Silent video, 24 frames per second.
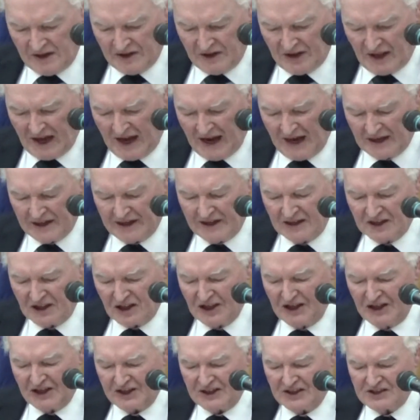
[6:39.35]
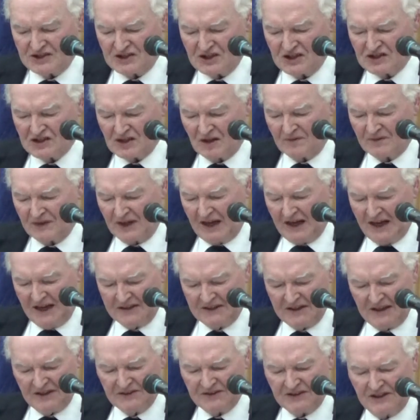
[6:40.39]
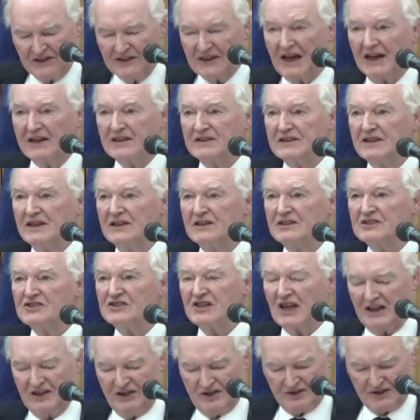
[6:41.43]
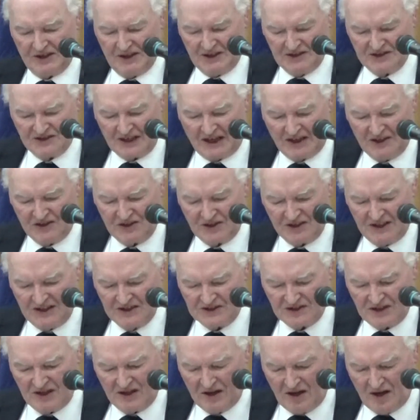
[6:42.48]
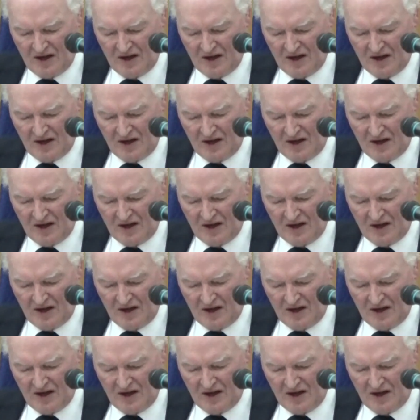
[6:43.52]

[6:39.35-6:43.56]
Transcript: The Highland clearances of the 18th and 19th centuries,